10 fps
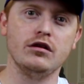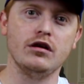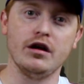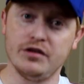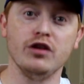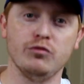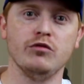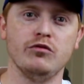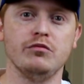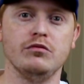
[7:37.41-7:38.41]
And the other one
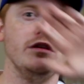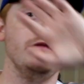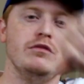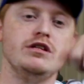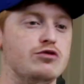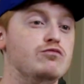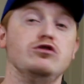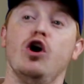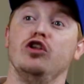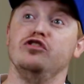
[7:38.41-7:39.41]
will lead me to
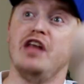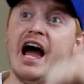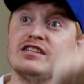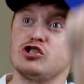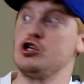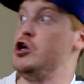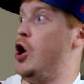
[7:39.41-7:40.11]
the Nats